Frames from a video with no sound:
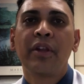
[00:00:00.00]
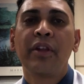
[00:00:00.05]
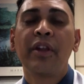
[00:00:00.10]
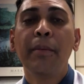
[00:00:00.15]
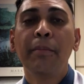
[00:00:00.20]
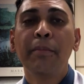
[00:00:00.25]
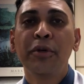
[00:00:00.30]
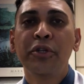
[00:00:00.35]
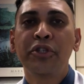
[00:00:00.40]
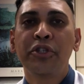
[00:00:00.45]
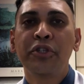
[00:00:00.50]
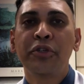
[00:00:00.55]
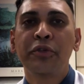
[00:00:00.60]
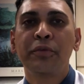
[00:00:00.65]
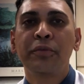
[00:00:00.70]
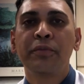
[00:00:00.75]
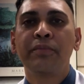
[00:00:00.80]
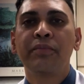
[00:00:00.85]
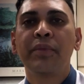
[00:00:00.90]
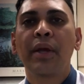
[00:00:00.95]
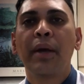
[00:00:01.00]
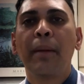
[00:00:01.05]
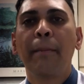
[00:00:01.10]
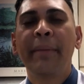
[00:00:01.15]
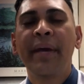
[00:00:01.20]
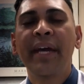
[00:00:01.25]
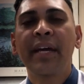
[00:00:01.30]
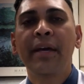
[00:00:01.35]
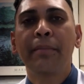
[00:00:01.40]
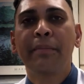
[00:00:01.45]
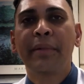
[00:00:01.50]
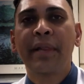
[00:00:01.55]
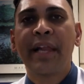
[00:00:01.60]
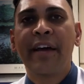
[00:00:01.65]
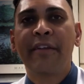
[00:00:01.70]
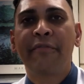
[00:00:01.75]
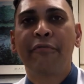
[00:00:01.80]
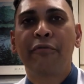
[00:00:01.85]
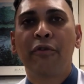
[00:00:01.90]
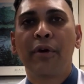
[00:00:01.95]
Number two, pick a
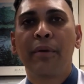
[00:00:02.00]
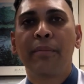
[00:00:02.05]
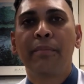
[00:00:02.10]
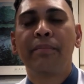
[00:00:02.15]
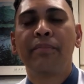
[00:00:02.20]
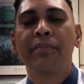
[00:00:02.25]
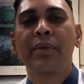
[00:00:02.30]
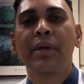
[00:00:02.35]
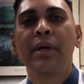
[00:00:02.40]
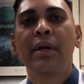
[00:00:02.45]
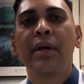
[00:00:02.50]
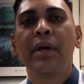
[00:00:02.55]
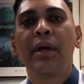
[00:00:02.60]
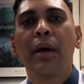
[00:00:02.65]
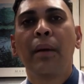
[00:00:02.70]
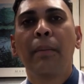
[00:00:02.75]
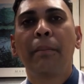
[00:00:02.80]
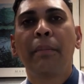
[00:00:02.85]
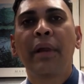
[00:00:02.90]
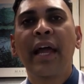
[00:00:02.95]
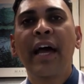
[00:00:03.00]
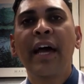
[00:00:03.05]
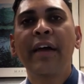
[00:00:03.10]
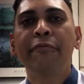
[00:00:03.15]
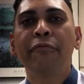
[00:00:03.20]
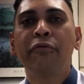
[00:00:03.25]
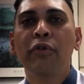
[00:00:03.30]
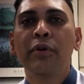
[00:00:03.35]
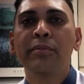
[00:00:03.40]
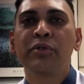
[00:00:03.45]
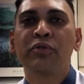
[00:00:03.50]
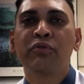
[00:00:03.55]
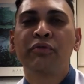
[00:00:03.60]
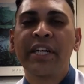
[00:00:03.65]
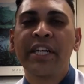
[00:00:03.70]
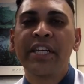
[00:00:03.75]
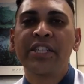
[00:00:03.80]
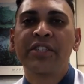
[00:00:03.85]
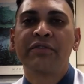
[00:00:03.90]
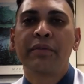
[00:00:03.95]
platform. Platforms
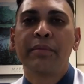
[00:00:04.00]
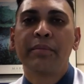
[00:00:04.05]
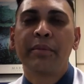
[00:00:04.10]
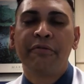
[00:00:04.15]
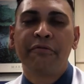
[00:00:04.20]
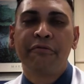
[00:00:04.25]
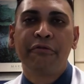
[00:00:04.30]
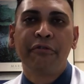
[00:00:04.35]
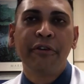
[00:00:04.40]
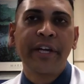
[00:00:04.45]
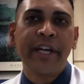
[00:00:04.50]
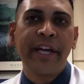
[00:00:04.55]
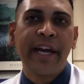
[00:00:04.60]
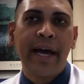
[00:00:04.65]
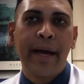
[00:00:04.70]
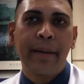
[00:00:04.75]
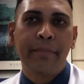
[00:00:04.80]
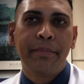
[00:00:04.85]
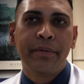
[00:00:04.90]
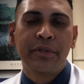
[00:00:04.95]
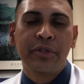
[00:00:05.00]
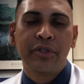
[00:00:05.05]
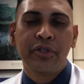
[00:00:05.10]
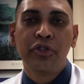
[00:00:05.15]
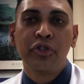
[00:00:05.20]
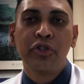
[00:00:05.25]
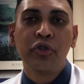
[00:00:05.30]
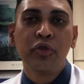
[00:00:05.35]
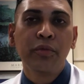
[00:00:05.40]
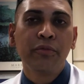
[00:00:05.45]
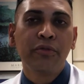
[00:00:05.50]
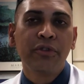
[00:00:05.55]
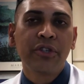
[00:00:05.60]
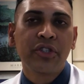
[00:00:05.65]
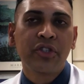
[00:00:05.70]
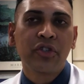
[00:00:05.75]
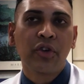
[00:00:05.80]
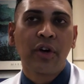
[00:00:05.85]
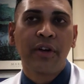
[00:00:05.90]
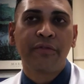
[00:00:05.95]
range from a free app to
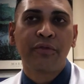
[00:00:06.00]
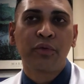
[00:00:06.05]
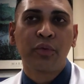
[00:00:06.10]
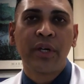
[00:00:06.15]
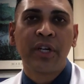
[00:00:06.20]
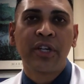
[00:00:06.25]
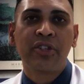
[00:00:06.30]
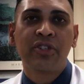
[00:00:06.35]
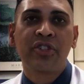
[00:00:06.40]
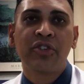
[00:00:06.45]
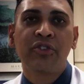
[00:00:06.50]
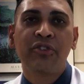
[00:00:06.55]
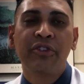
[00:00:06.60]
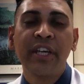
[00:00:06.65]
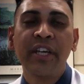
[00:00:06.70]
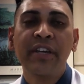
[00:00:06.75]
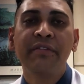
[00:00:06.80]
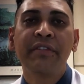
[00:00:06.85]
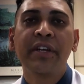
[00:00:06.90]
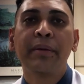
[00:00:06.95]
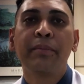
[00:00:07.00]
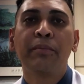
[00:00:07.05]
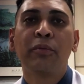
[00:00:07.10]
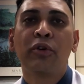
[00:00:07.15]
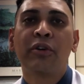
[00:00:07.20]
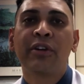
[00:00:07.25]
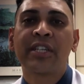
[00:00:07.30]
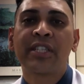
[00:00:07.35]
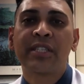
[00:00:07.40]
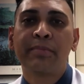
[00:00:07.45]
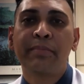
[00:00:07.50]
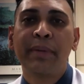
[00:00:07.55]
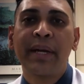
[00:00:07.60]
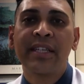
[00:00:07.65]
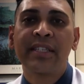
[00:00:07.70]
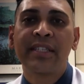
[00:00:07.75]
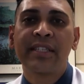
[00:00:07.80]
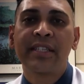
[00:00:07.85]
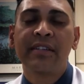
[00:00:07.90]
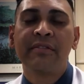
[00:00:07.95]
numerous softwares or even a more
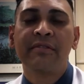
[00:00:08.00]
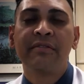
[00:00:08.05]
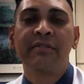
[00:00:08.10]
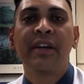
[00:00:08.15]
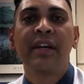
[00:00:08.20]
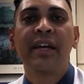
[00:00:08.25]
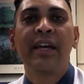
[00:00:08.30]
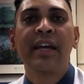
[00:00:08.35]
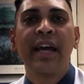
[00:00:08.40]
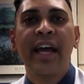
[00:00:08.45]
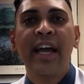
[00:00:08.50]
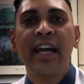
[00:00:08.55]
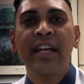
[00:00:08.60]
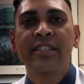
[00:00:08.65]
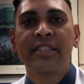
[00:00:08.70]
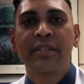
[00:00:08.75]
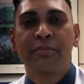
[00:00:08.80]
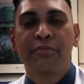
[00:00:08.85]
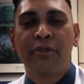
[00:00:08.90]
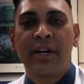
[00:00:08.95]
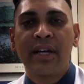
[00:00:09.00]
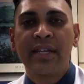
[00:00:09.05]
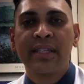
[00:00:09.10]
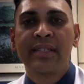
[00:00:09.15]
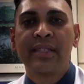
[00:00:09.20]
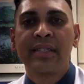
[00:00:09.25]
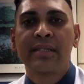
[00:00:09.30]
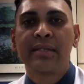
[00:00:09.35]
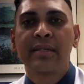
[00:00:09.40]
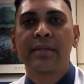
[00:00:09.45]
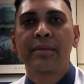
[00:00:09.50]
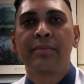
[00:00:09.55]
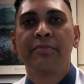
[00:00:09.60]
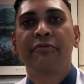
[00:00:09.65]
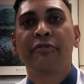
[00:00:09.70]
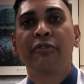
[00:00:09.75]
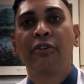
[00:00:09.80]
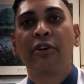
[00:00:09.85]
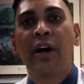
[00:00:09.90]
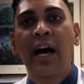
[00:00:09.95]
expensive enterprise system
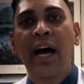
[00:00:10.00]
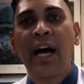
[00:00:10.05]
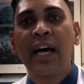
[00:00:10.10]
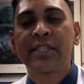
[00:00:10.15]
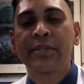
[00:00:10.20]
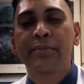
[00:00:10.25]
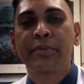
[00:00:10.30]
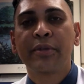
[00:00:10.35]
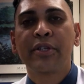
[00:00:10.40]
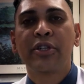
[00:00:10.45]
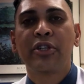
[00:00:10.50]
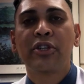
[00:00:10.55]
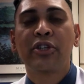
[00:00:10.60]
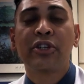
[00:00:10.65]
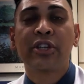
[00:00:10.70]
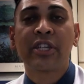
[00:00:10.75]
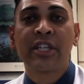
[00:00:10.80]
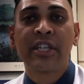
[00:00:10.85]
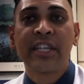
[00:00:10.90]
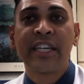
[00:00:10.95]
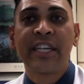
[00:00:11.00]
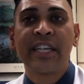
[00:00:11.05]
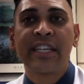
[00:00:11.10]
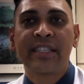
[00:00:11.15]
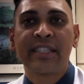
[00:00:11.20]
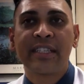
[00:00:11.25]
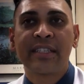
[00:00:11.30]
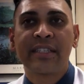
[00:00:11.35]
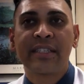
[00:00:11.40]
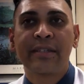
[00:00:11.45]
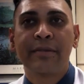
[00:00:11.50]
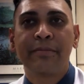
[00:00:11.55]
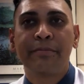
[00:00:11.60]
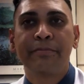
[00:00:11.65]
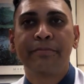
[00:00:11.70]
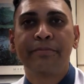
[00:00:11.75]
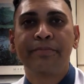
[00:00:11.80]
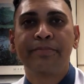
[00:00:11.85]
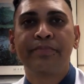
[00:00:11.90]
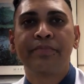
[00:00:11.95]
for a hospital or a clinic system.
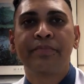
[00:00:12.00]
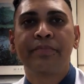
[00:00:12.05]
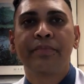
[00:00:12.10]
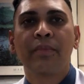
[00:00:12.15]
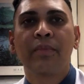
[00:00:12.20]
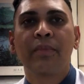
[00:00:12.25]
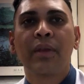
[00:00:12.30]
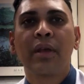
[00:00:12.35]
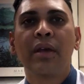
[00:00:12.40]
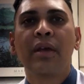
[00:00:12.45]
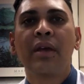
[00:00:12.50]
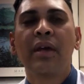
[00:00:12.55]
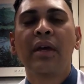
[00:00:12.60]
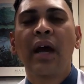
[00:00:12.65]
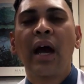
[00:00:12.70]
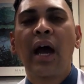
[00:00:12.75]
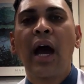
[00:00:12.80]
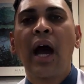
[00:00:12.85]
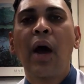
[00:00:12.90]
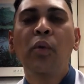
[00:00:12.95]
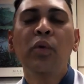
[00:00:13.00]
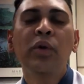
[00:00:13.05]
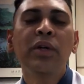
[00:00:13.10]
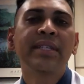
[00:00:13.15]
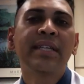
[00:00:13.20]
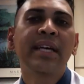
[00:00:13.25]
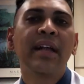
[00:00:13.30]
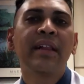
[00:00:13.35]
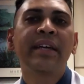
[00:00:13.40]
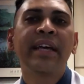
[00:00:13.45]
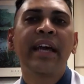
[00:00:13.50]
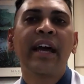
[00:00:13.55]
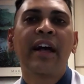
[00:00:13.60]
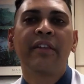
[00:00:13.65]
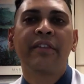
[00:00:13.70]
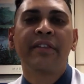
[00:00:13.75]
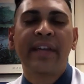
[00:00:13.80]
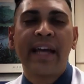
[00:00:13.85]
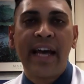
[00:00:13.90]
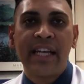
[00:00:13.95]
Our
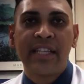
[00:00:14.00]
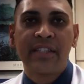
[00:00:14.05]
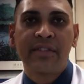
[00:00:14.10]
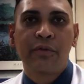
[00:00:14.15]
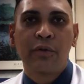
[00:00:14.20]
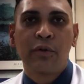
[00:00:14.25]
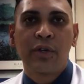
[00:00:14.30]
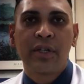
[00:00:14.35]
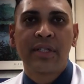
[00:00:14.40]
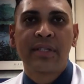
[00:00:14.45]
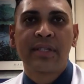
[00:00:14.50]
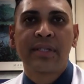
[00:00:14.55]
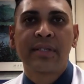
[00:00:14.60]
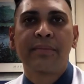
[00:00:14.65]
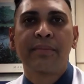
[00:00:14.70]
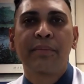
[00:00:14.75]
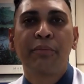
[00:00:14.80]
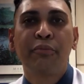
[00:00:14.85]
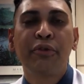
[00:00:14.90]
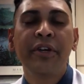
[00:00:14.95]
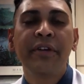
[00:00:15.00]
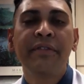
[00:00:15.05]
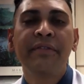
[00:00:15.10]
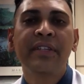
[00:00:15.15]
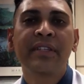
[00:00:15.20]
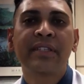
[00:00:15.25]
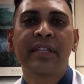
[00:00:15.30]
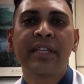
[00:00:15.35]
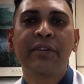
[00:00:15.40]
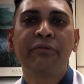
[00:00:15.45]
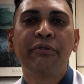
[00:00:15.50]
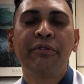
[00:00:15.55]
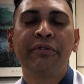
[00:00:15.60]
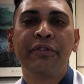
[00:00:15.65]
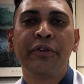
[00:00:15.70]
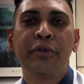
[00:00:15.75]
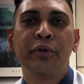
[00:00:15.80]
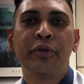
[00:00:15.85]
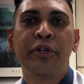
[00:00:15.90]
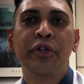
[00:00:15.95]
telehealth task force previously
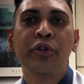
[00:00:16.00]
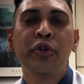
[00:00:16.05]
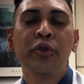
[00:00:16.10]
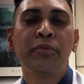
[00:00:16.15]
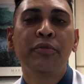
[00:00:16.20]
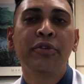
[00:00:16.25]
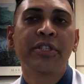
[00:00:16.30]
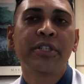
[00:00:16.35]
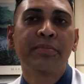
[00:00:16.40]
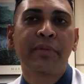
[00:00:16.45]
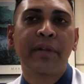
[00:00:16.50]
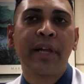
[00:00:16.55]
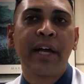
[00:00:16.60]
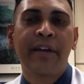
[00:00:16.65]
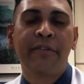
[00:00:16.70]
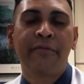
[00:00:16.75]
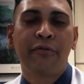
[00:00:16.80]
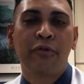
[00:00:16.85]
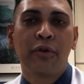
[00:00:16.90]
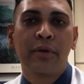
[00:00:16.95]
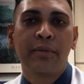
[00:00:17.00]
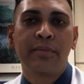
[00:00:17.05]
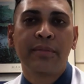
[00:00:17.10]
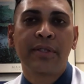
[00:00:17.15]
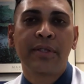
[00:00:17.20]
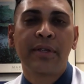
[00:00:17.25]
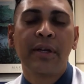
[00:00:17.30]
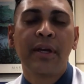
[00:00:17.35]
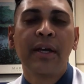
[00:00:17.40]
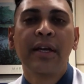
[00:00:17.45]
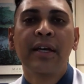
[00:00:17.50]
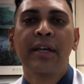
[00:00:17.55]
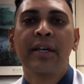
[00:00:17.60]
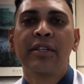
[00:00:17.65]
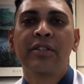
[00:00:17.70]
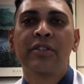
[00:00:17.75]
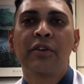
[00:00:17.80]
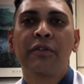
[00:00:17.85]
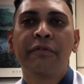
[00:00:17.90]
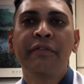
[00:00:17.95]
reviewed numerous platforms,
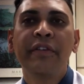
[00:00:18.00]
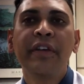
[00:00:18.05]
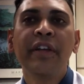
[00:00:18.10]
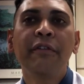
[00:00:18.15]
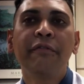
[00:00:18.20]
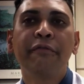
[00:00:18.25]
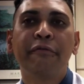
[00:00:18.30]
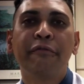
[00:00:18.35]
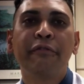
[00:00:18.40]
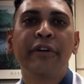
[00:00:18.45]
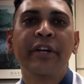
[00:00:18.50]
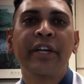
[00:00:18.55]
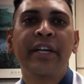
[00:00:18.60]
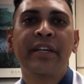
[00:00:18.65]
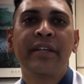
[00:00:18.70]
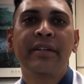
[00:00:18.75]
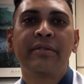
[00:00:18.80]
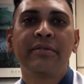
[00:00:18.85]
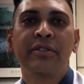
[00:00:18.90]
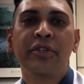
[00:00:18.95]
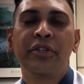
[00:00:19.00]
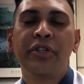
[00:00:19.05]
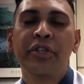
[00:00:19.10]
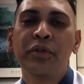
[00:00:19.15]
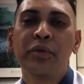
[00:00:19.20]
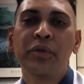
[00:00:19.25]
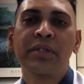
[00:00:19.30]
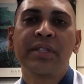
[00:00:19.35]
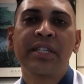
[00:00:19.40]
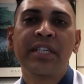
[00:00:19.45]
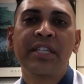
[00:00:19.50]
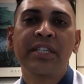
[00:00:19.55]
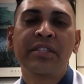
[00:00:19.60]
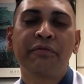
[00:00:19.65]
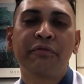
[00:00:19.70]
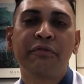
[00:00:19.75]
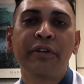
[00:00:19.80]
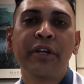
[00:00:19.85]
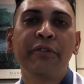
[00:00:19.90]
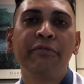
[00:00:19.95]
so feel free to use these
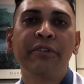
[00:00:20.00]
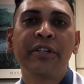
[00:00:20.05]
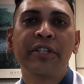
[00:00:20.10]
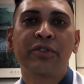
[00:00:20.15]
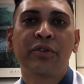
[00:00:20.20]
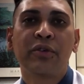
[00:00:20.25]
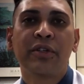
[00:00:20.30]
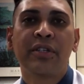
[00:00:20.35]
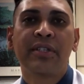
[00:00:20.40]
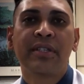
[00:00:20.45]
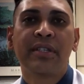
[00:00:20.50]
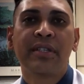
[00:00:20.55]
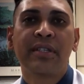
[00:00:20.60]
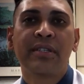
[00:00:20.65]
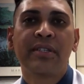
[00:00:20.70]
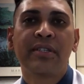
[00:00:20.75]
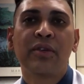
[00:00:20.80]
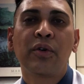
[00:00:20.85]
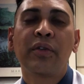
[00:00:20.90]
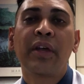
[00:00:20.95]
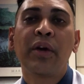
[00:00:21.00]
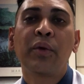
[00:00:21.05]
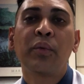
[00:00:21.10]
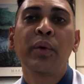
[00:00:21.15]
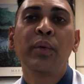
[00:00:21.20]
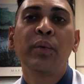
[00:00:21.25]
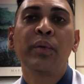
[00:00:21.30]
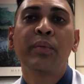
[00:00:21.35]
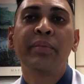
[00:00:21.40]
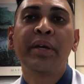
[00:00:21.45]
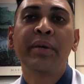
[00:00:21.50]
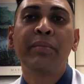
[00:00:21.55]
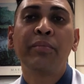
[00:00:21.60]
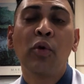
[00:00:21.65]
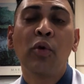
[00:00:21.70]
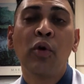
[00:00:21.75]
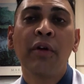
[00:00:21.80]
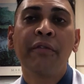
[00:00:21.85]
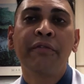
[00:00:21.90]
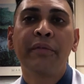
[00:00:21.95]
free resources so that we will be
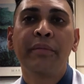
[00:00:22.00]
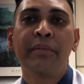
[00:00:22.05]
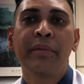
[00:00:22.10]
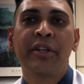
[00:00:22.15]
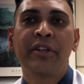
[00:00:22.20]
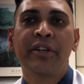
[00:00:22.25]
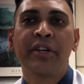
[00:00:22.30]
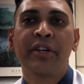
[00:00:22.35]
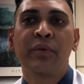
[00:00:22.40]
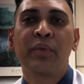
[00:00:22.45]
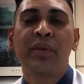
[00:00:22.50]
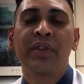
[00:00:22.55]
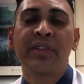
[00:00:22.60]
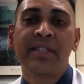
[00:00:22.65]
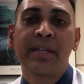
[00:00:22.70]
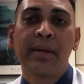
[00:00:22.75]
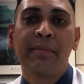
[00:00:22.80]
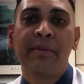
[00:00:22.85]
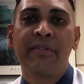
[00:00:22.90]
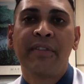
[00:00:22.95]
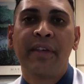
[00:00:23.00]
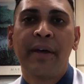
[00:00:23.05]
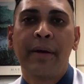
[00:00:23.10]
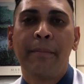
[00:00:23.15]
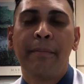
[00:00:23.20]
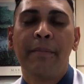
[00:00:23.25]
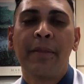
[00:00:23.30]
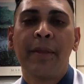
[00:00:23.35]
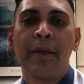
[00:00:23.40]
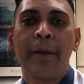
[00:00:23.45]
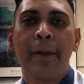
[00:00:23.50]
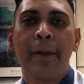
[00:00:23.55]
more familiar with some of them.